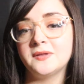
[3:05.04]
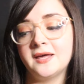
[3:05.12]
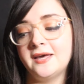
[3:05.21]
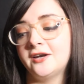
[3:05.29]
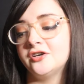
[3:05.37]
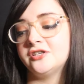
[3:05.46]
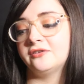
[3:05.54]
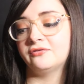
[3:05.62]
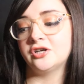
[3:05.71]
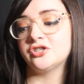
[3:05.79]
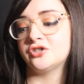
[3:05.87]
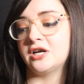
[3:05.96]
where that energy of
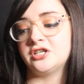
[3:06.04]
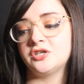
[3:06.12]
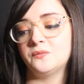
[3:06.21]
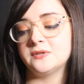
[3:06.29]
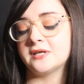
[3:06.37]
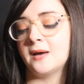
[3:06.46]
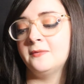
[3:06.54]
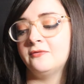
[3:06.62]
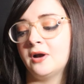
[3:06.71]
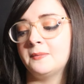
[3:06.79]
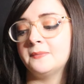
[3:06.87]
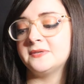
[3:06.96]
frustration was coming
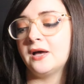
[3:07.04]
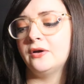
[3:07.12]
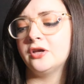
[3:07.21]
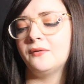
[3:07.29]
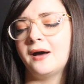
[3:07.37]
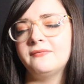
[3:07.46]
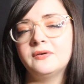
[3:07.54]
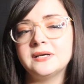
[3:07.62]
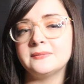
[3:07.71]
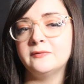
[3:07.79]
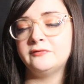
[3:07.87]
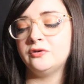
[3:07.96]
from. I'm telling you, I feel
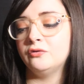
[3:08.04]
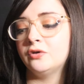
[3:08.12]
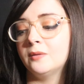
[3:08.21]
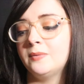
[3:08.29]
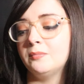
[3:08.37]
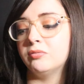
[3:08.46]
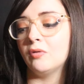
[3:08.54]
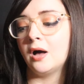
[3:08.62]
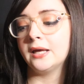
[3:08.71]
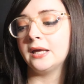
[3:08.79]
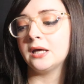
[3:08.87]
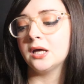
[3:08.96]
like some of you could be
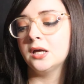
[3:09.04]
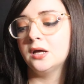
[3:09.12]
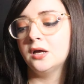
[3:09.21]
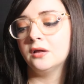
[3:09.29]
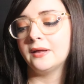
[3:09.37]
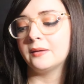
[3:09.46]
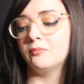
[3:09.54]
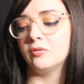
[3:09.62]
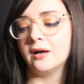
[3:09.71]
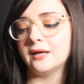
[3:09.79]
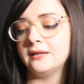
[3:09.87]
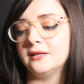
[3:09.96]
blocking, like
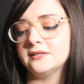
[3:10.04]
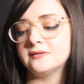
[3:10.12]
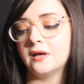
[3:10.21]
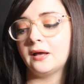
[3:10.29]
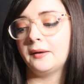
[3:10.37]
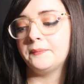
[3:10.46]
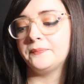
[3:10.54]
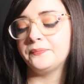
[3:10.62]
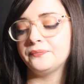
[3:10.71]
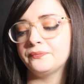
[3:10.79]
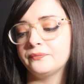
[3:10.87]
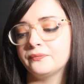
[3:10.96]
blocking this,
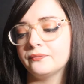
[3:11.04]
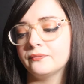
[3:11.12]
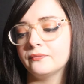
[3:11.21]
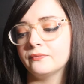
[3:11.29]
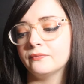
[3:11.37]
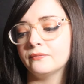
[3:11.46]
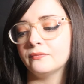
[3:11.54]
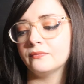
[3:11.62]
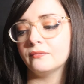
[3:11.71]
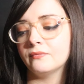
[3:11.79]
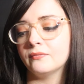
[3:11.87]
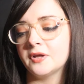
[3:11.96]
um,
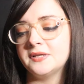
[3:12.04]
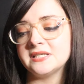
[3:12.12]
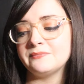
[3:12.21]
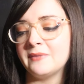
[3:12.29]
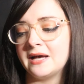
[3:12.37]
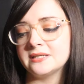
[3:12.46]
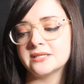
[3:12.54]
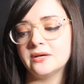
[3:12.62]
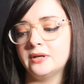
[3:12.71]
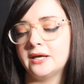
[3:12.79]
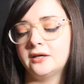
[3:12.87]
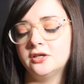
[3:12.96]
this
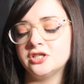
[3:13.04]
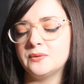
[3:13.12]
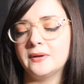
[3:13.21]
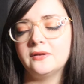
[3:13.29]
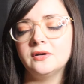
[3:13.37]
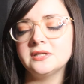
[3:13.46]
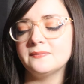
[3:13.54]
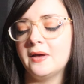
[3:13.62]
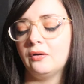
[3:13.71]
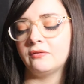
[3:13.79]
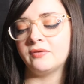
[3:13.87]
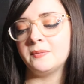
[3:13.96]
masculine energy, whether it's
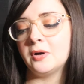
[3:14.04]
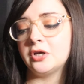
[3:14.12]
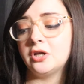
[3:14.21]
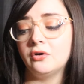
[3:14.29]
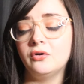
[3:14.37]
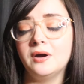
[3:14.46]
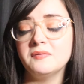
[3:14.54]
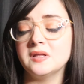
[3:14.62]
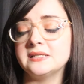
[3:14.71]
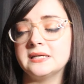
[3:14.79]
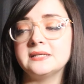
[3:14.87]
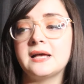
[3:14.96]
male or female, you know, whoever
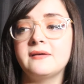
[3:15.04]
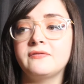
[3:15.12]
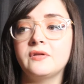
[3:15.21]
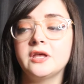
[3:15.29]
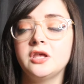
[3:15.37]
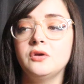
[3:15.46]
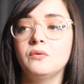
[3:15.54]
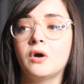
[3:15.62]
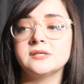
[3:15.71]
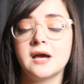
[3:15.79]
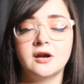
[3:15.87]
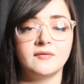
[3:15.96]
this is, I feel like you
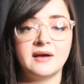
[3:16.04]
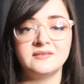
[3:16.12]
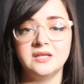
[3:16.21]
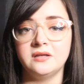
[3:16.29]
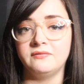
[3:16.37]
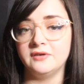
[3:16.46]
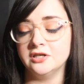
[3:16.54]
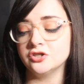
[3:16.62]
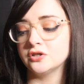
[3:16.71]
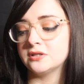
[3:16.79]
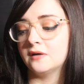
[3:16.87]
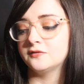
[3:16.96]
are tired of having to defend
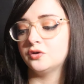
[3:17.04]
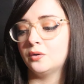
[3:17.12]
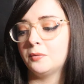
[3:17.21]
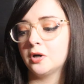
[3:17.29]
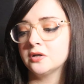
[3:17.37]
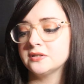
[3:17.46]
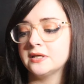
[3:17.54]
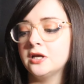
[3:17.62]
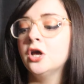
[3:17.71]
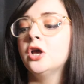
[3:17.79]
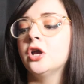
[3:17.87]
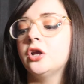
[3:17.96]
yourself to a person,
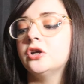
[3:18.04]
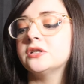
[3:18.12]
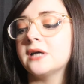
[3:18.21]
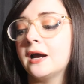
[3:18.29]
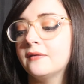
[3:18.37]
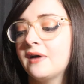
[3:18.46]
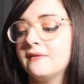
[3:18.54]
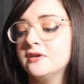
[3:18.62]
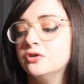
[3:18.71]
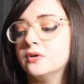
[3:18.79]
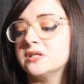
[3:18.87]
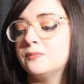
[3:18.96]
or you're tired of
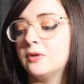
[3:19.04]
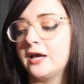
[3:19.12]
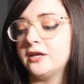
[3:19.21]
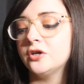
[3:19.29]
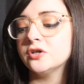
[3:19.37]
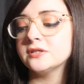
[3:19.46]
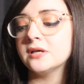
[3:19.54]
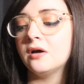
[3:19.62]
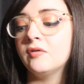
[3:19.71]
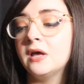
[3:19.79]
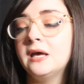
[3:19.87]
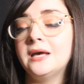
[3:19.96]
having to explain
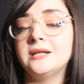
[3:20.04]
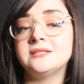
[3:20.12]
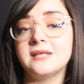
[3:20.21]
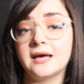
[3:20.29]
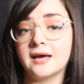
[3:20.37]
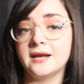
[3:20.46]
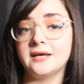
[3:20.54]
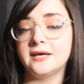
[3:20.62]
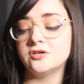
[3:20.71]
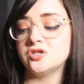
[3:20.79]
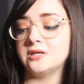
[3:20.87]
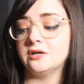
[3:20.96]
yourself. It's that kind of
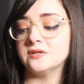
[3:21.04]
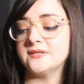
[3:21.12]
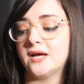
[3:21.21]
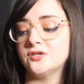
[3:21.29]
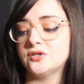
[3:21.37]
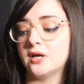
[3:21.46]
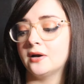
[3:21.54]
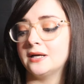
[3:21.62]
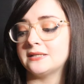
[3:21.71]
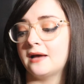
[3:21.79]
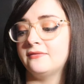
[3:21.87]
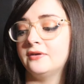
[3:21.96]
energy here,
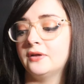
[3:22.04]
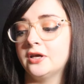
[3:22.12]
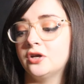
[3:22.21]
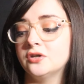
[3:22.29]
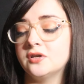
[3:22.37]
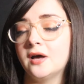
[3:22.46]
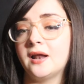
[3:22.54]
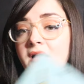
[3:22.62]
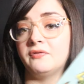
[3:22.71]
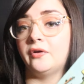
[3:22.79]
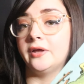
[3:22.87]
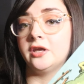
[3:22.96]
Sagittarius. I feel like you're done. I
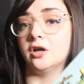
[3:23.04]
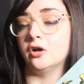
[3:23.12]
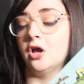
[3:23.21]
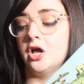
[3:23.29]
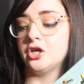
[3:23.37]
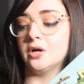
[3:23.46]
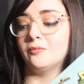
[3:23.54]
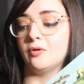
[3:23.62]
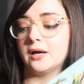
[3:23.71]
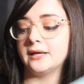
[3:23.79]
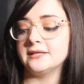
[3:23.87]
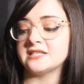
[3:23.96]
feel like you're you're
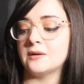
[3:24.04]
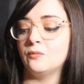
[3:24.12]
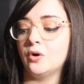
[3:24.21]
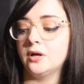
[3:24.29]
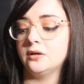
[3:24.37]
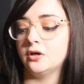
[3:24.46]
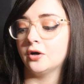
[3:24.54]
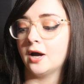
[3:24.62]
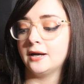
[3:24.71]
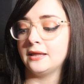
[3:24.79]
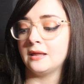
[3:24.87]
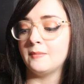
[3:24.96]
blocking someone, you're
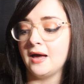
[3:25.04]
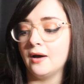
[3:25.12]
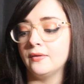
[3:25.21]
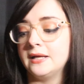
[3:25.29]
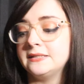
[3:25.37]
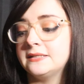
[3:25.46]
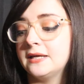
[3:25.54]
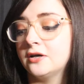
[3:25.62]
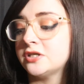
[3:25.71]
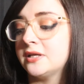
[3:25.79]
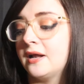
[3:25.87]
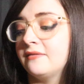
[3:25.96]
cutting them out. That's the
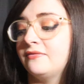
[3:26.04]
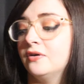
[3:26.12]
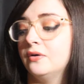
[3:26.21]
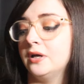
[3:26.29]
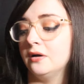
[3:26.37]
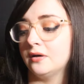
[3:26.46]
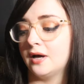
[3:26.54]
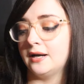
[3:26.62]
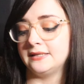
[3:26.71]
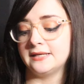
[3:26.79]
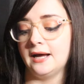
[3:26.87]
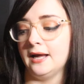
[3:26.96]
energy that I feel here,
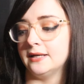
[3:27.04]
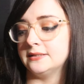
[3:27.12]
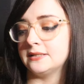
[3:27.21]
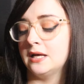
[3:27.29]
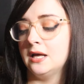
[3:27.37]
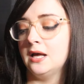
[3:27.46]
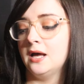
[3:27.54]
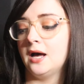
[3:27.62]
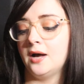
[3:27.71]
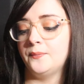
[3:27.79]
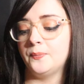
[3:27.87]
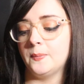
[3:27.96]
cutting ties.
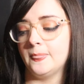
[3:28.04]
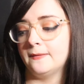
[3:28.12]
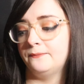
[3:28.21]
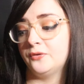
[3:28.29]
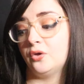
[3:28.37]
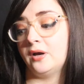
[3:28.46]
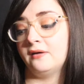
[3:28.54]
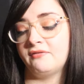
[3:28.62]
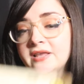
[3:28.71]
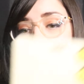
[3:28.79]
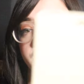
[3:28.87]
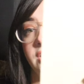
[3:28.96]
Um,
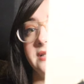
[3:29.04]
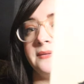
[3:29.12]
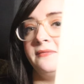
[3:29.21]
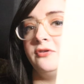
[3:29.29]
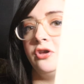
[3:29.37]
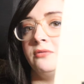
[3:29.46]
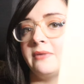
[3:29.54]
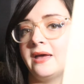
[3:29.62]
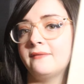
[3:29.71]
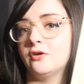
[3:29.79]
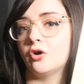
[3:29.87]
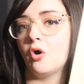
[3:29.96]
clarifying the Chariot. Some of you, you may
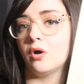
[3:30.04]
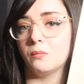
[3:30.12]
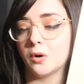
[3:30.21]
have your car